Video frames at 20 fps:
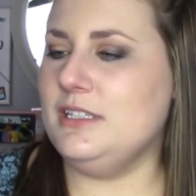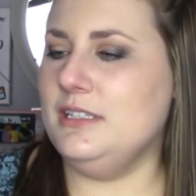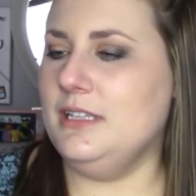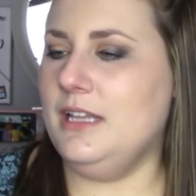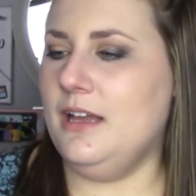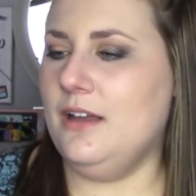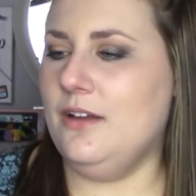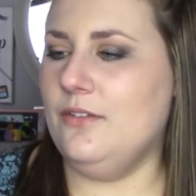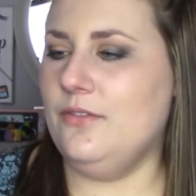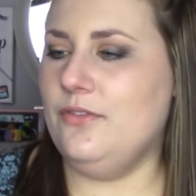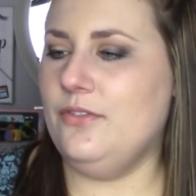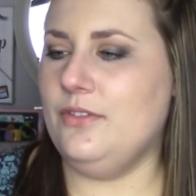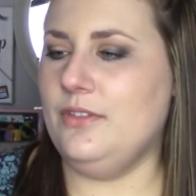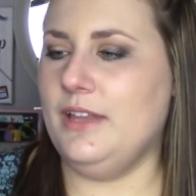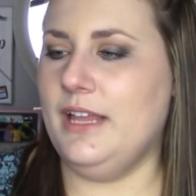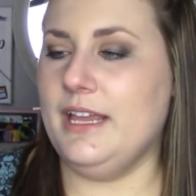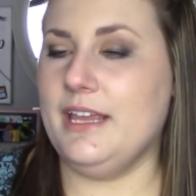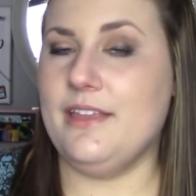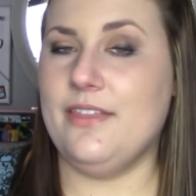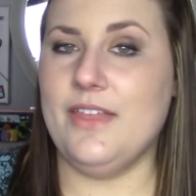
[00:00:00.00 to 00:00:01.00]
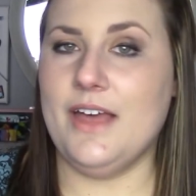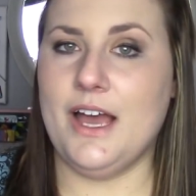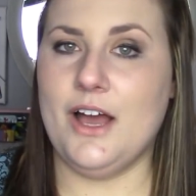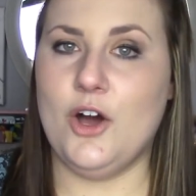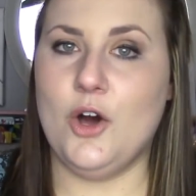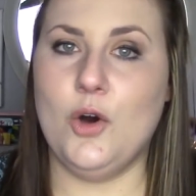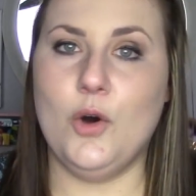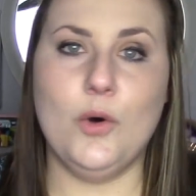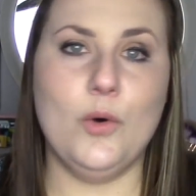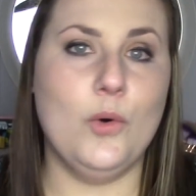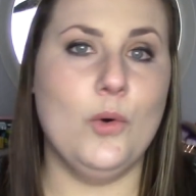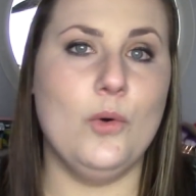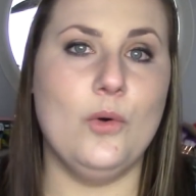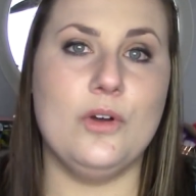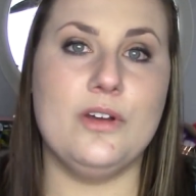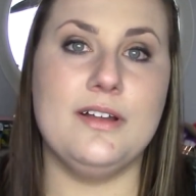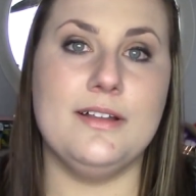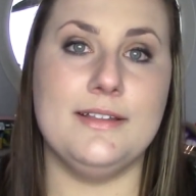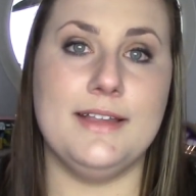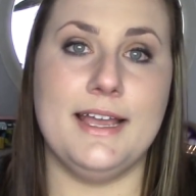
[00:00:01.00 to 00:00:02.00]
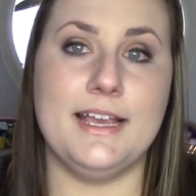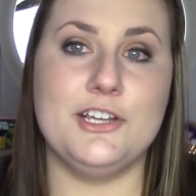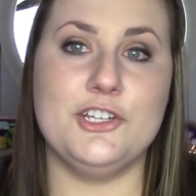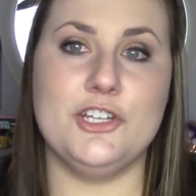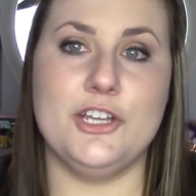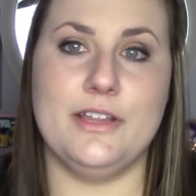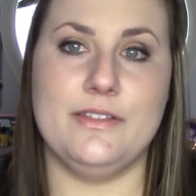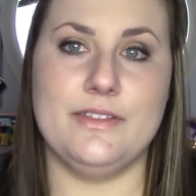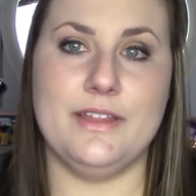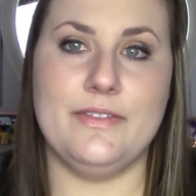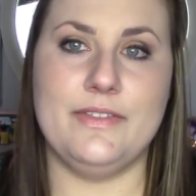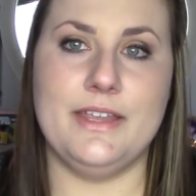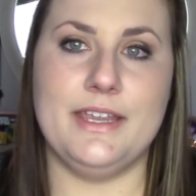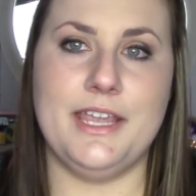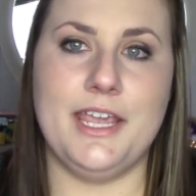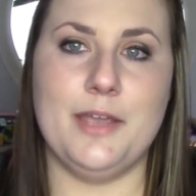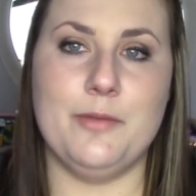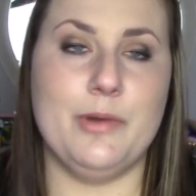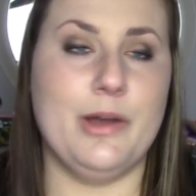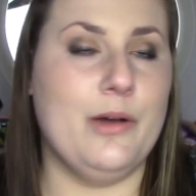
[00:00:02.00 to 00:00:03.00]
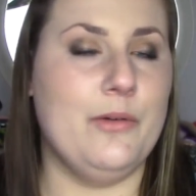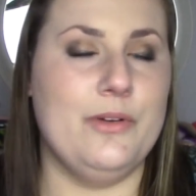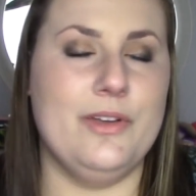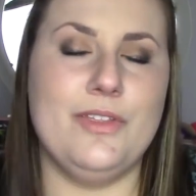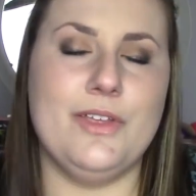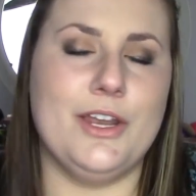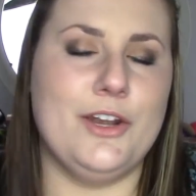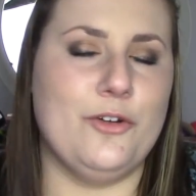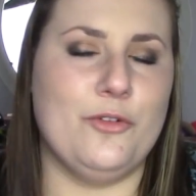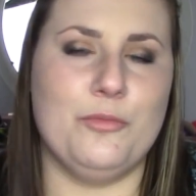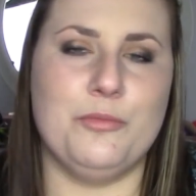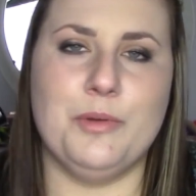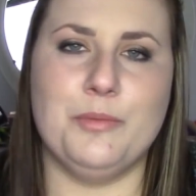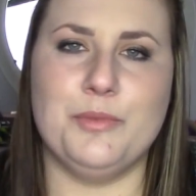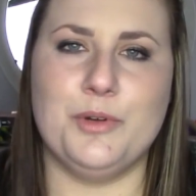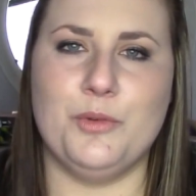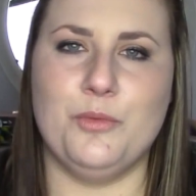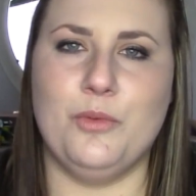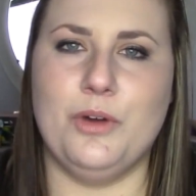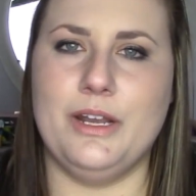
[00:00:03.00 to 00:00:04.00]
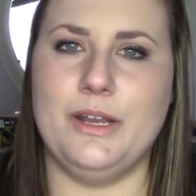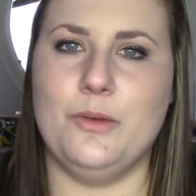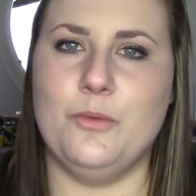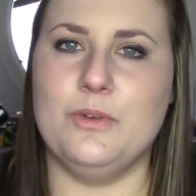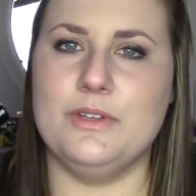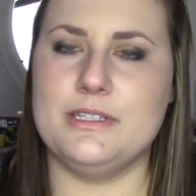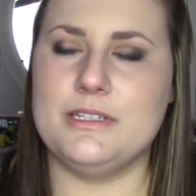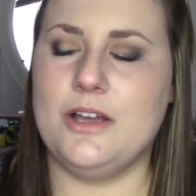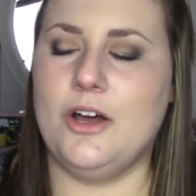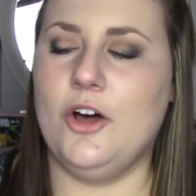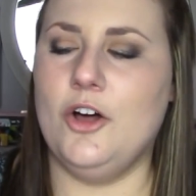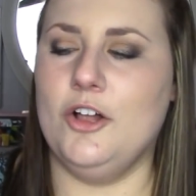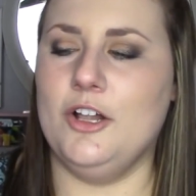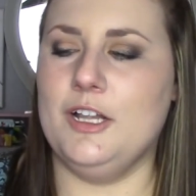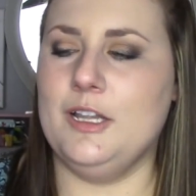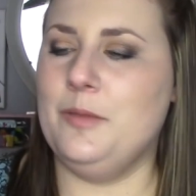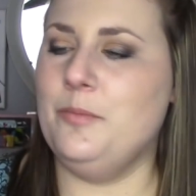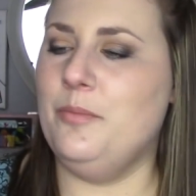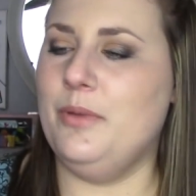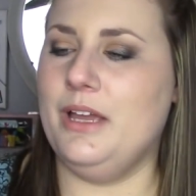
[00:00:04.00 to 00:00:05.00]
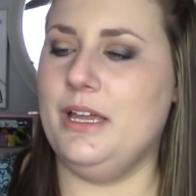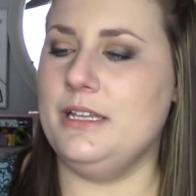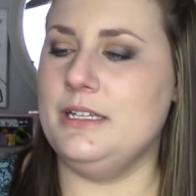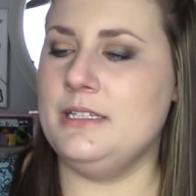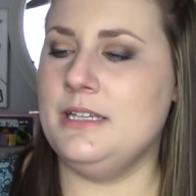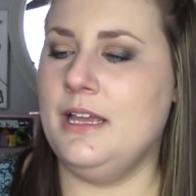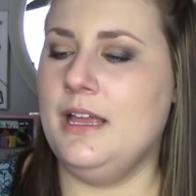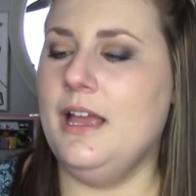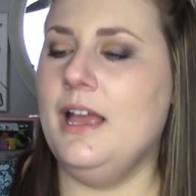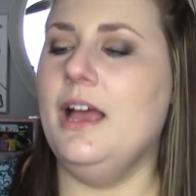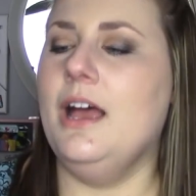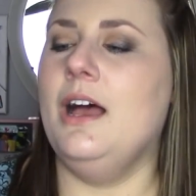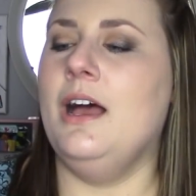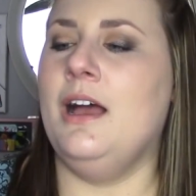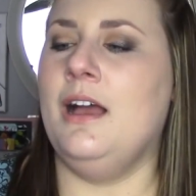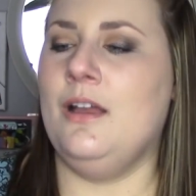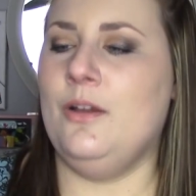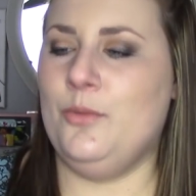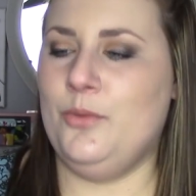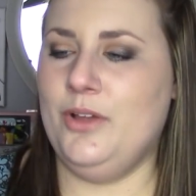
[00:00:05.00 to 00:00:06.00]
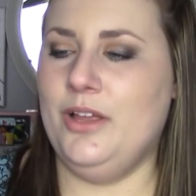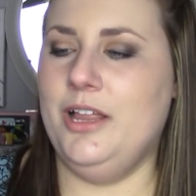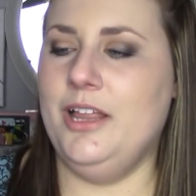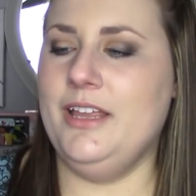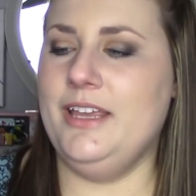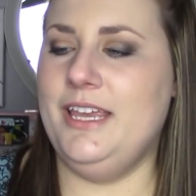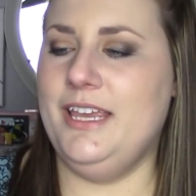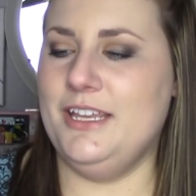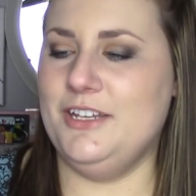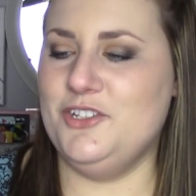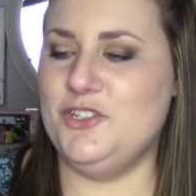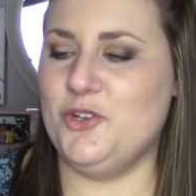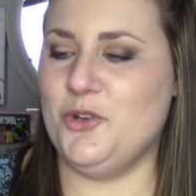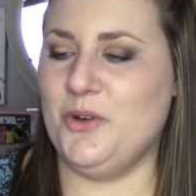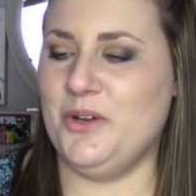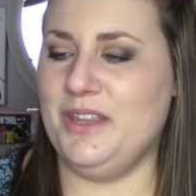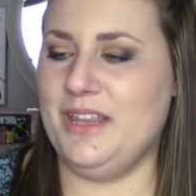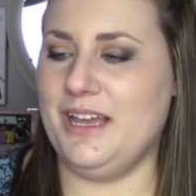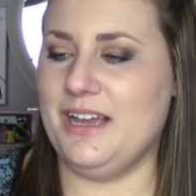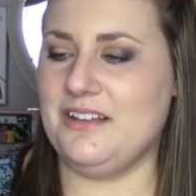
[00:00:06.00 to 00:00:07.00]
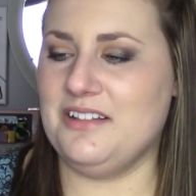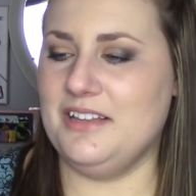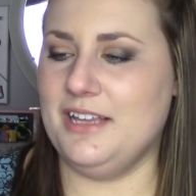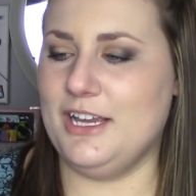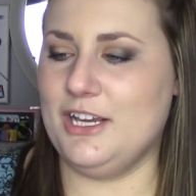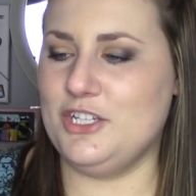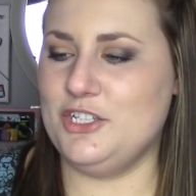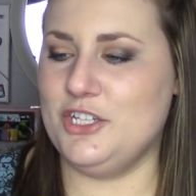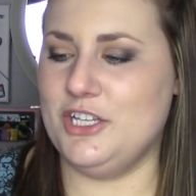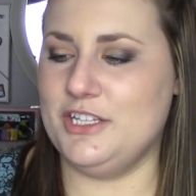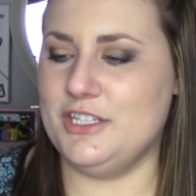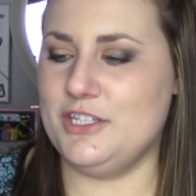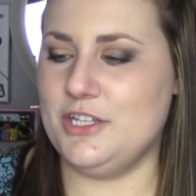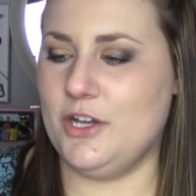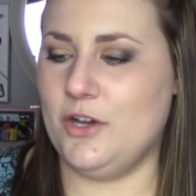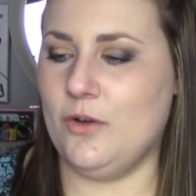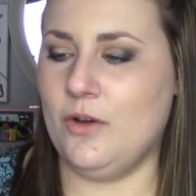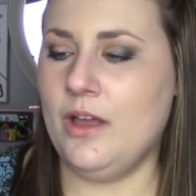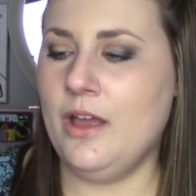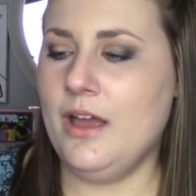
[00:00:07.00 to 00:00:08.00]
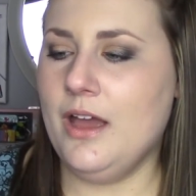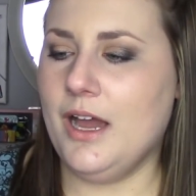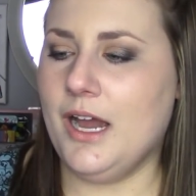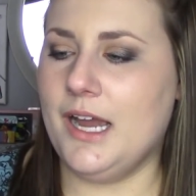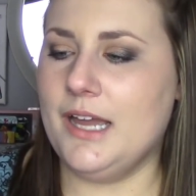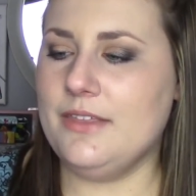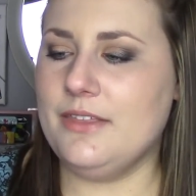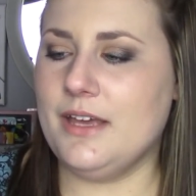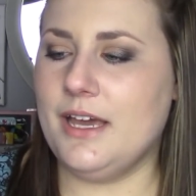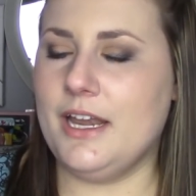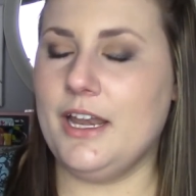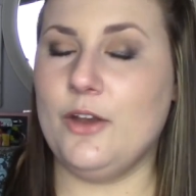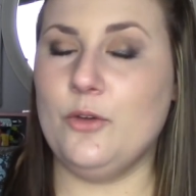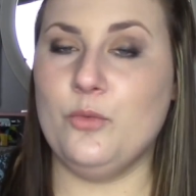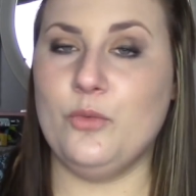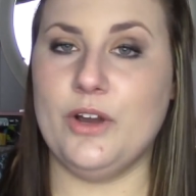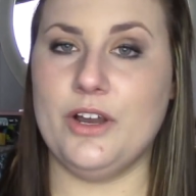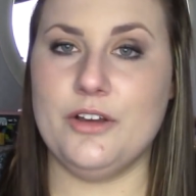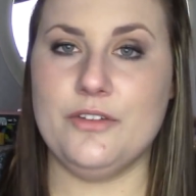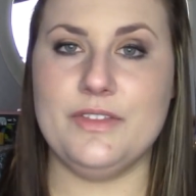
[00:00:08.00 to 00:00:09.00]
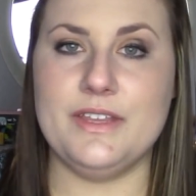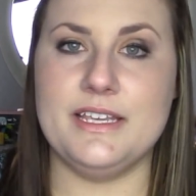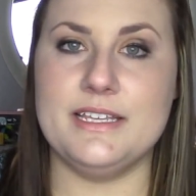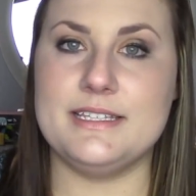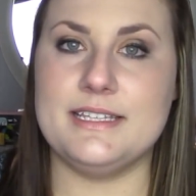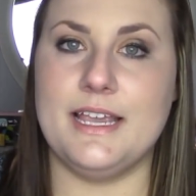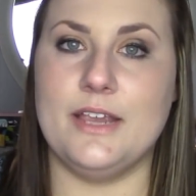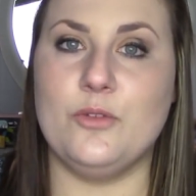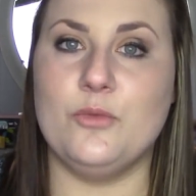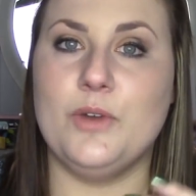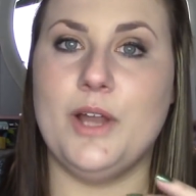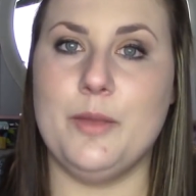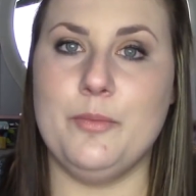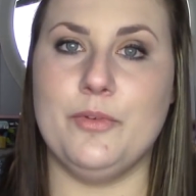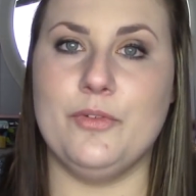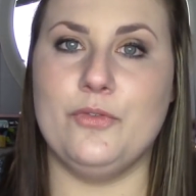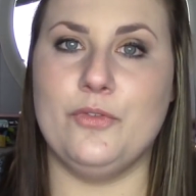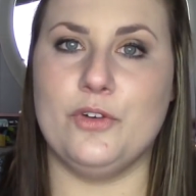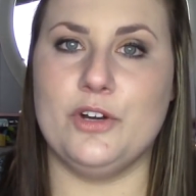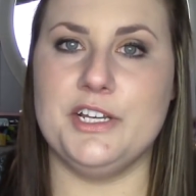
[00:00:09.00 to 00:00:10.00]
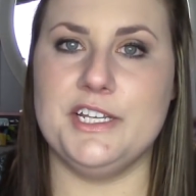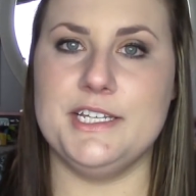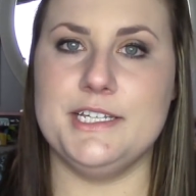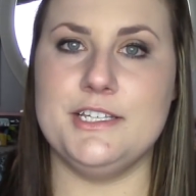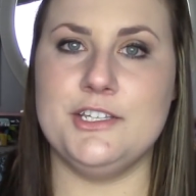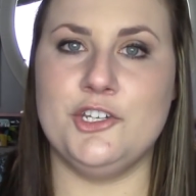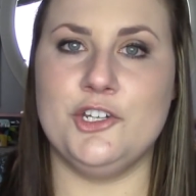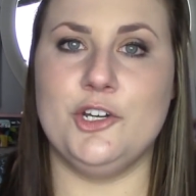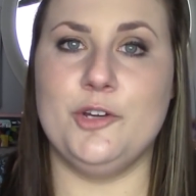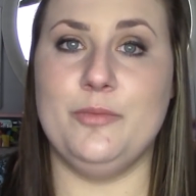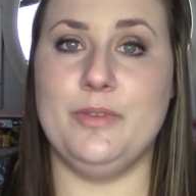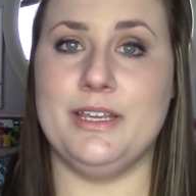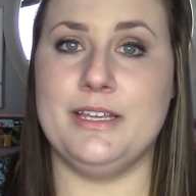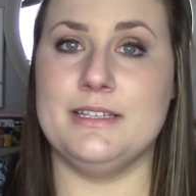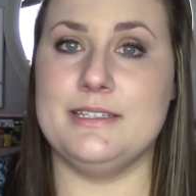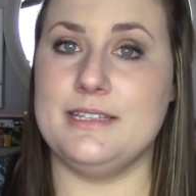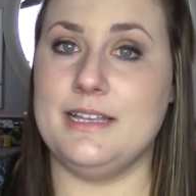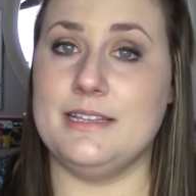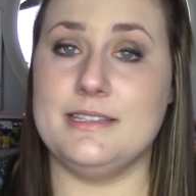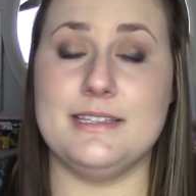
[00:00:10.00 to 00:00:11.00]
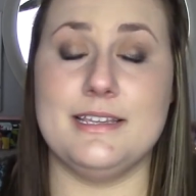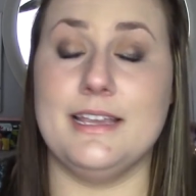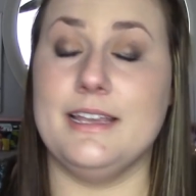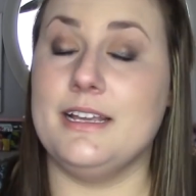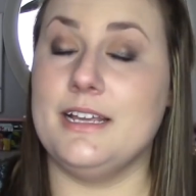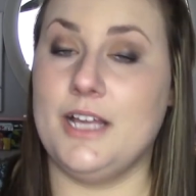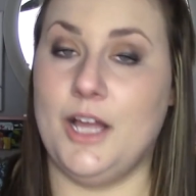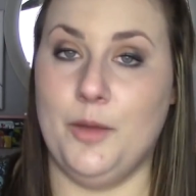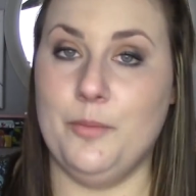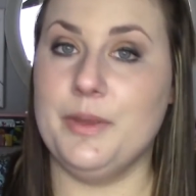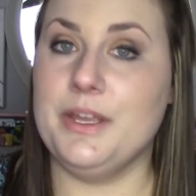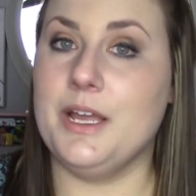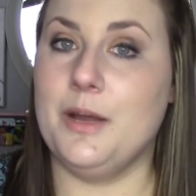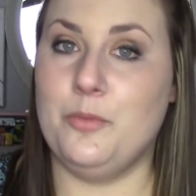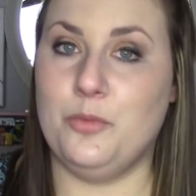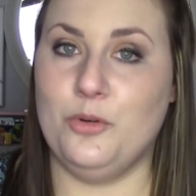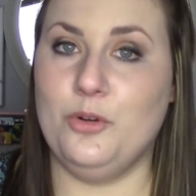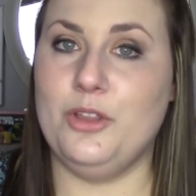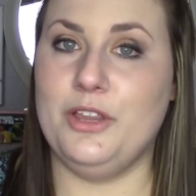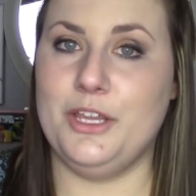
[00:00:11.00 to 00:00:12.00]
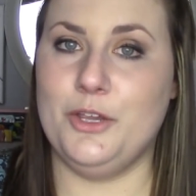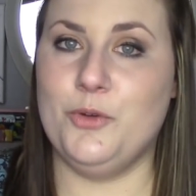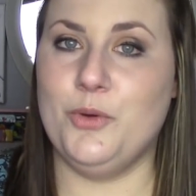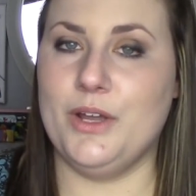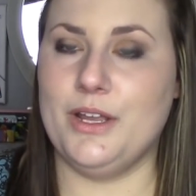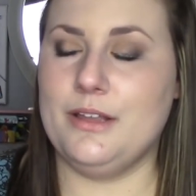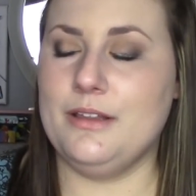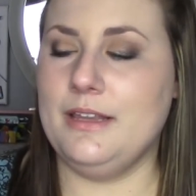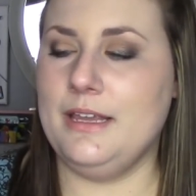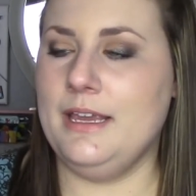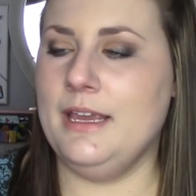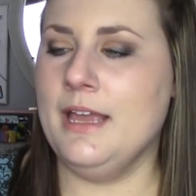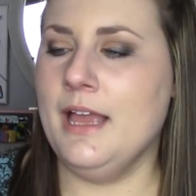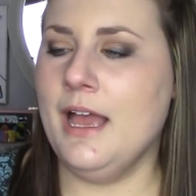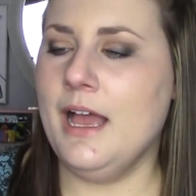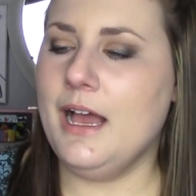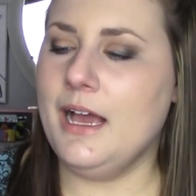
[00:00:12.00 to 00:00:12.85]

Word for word: love like that whole collection that they came out with. I don't remember what it was called, but I really enjoy that collection. So I thought I'd wear these like right before Easter because that's like coming up really quickly.